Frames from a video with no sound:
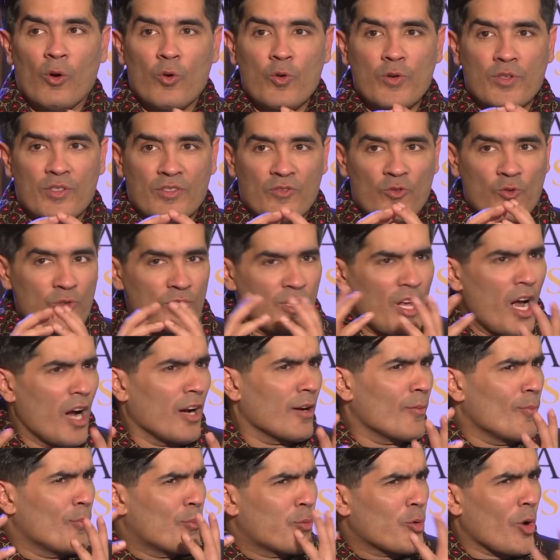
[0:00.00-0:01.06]
who's who's
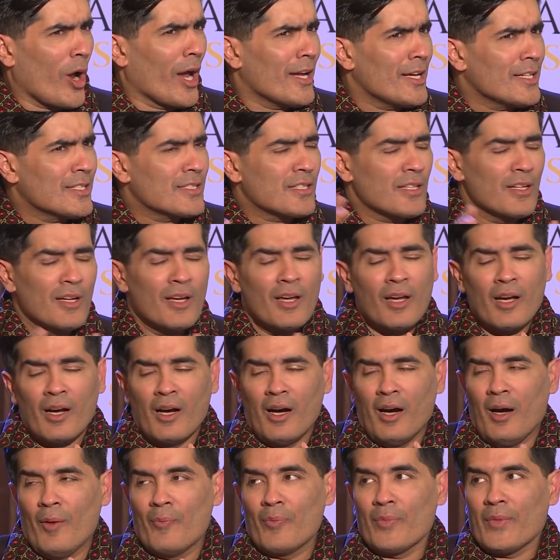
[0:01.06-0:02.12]
young, bright,
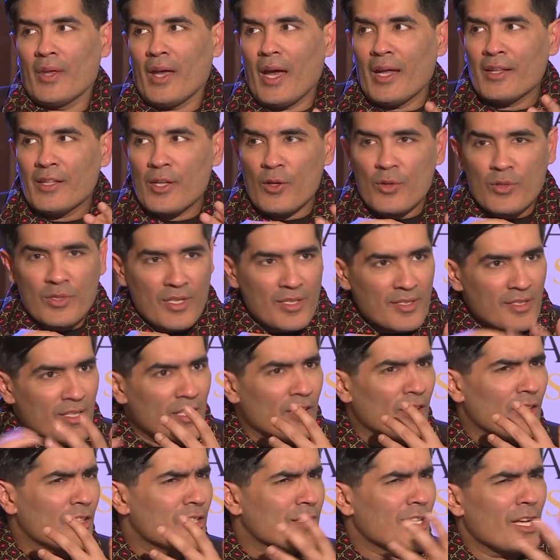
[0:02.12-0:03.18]
um, and then you see a
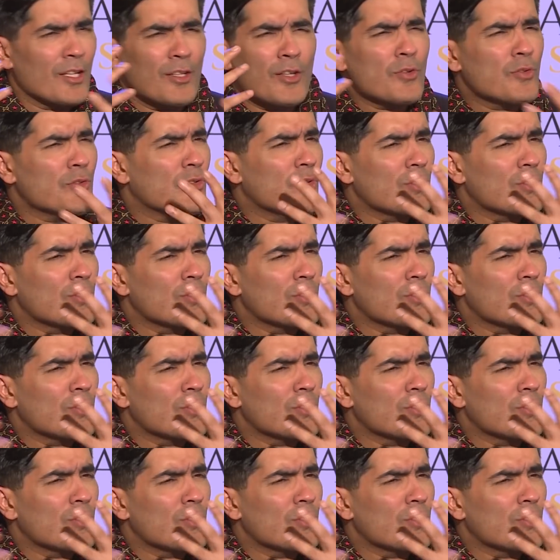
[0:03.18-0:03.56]
senior designer.